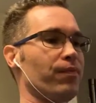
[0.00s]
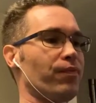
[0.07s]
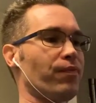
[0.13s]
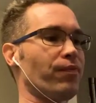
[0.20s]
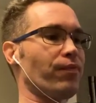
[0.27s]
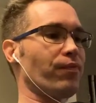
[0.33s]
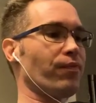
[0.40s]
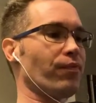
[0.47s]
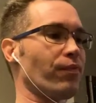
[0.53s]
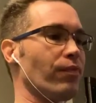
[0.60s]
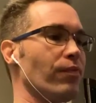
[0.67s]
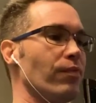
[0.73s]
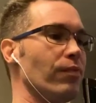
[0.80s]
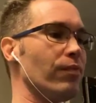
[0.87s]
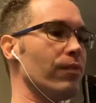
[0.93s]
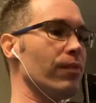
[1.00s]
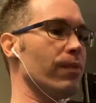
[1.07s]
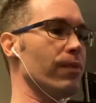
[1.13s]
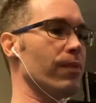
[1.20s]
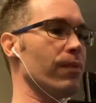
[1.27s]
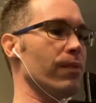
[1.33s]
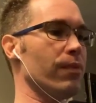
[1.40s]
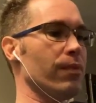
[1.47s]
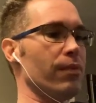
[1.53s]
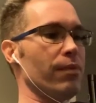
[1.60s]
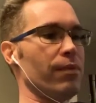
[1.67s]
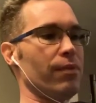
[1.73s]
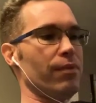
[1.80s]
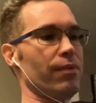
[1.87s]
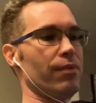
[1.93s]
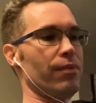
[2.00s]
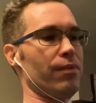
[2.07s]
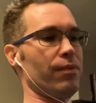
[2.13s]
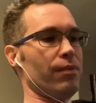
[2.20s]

(no one is talking)